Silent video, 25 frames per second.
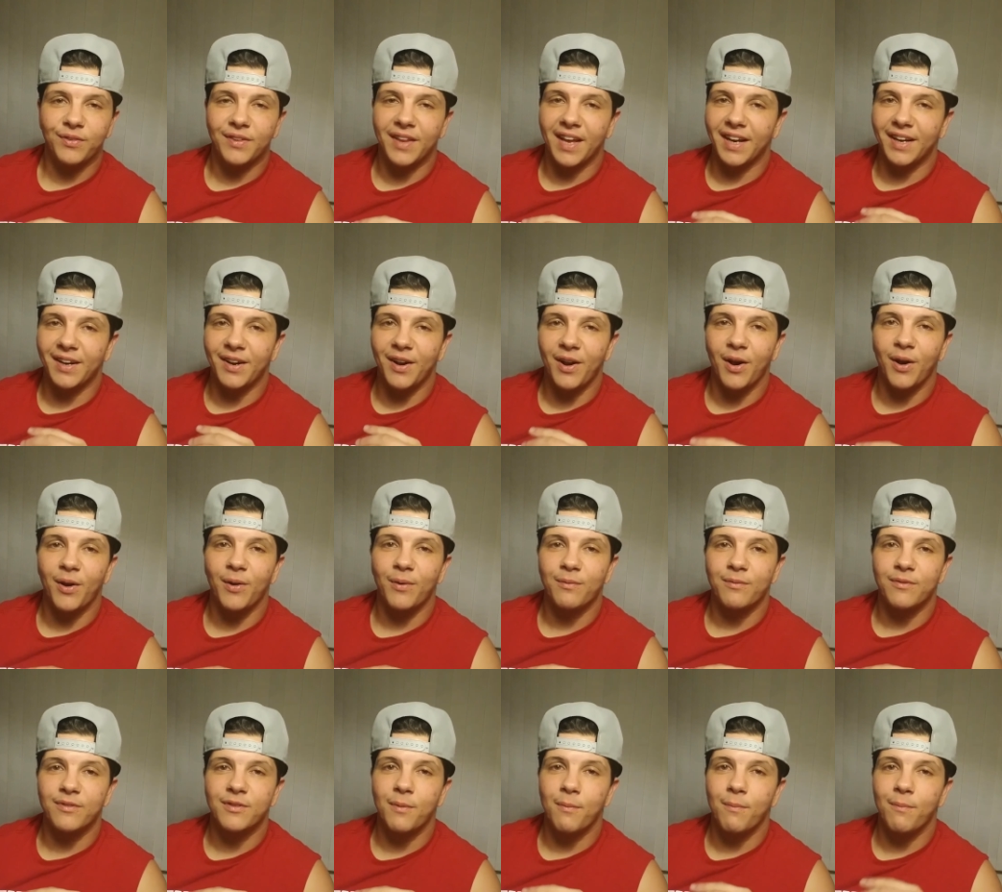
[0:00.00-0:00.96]
that
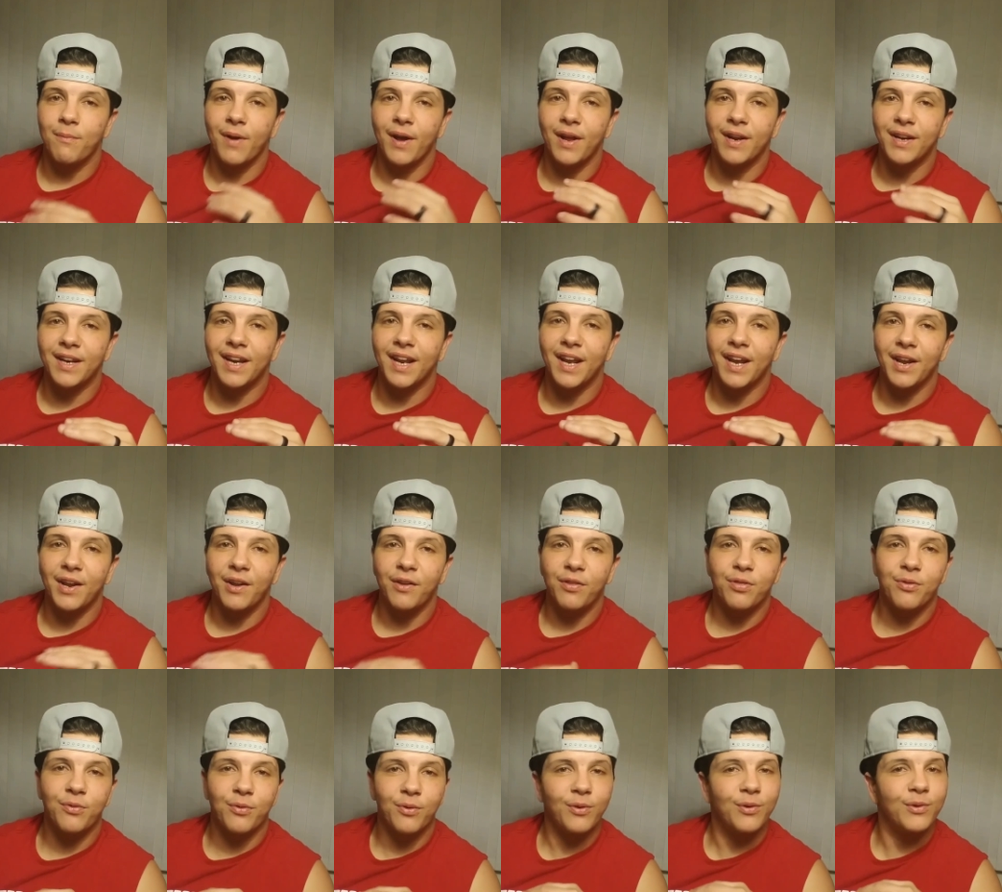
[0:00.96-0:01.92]
comes Monday
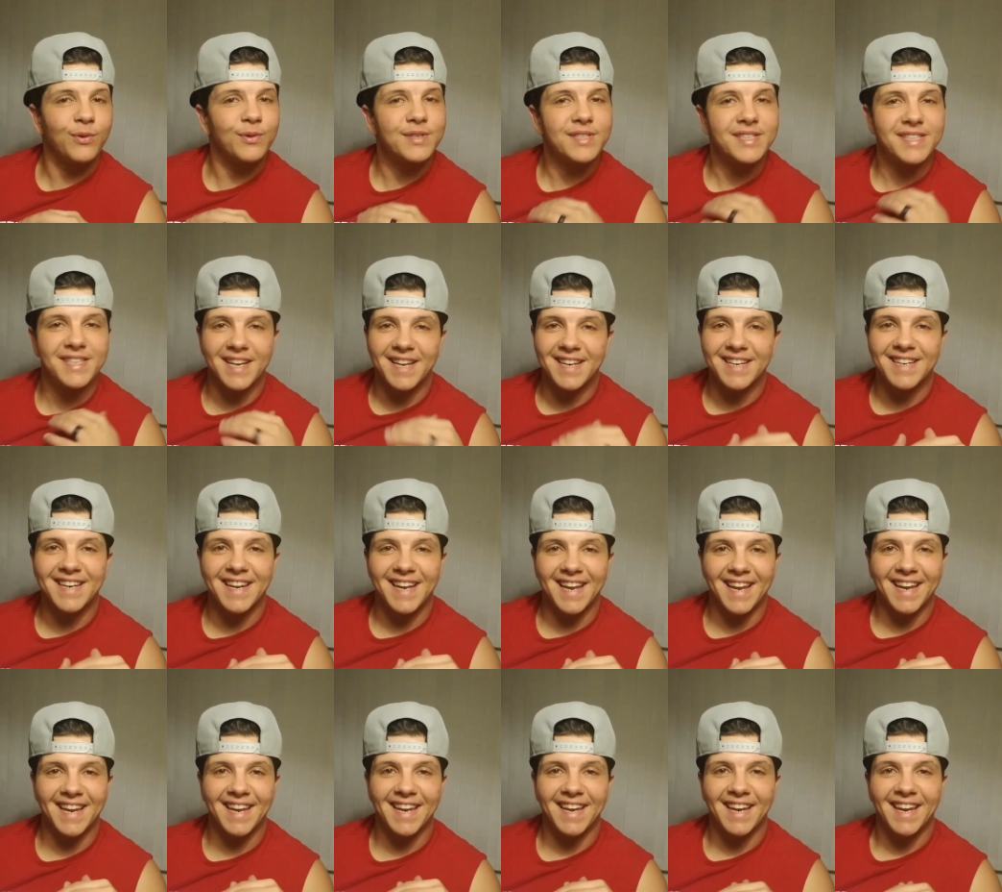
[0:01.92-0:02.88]
through
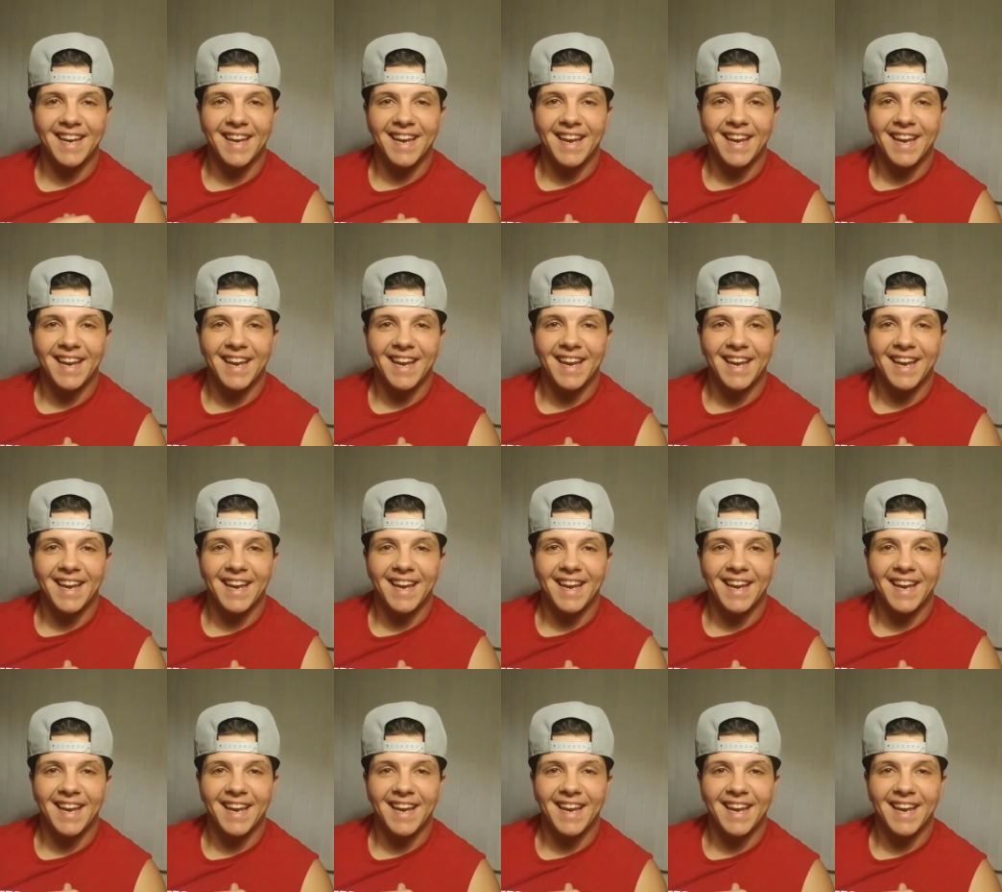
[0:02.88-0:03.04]
Sunday.